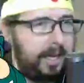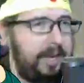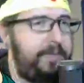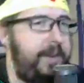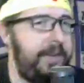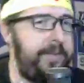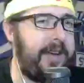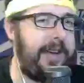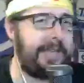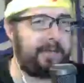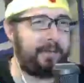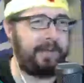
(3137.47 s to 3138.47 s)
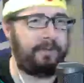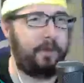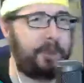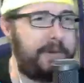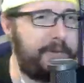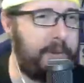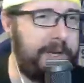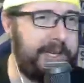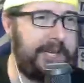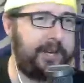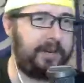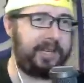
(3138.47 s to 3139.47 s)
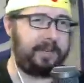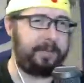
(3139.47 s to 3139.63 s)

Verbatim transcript: Fun fact, I played football for 1 year, got the